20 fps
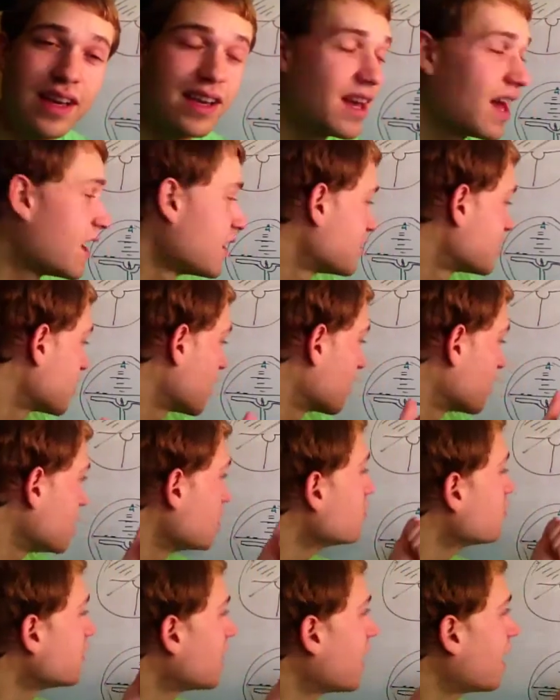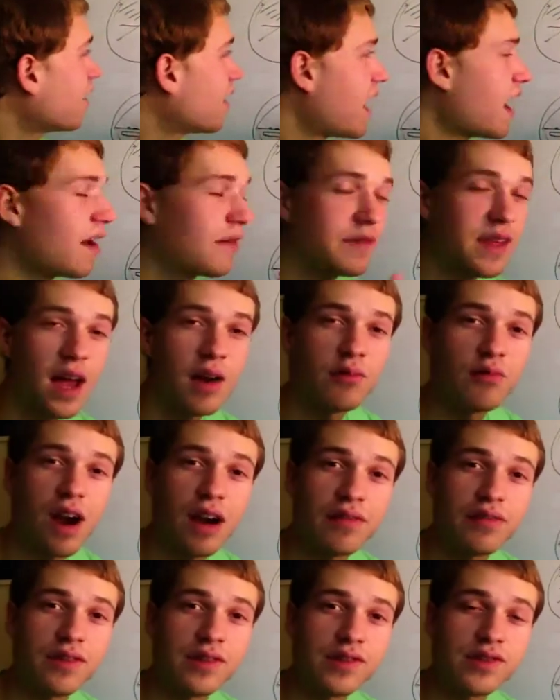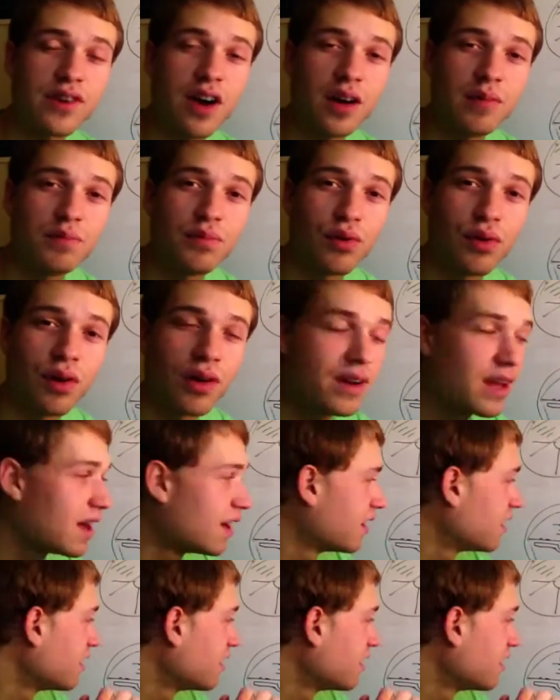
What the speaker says: And so you now have that reference on board.